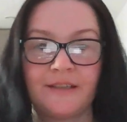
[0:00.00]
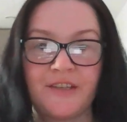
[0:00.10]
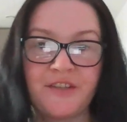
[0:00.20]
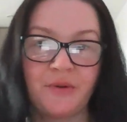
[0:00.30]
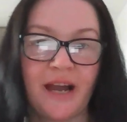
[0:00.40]

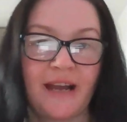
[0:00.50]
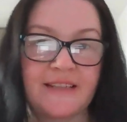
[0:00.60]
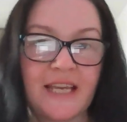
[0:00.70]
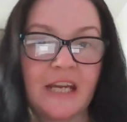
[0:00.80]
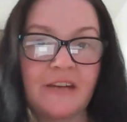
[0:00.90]
So,
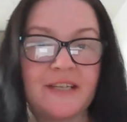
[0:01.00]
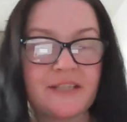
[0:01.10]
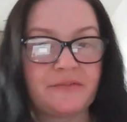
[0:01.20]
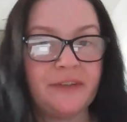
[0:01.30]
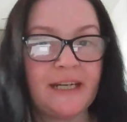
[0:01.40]
guys, here is
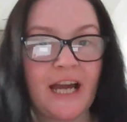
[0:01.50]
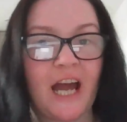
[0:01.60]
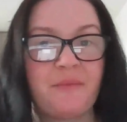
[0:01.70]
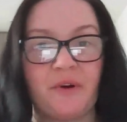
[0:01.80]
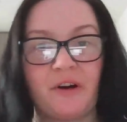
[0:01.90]
a
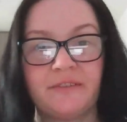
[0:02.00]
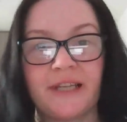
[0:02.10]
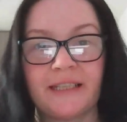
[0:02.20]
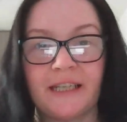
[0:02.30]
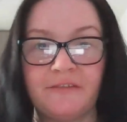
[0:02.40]
recap of
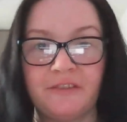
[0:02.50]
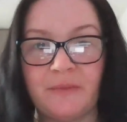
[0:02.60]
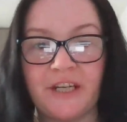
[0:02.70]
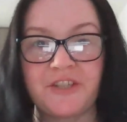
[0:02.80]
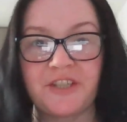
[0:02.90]
that
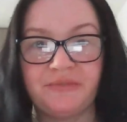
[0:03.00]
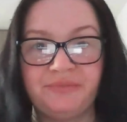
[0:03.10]
information.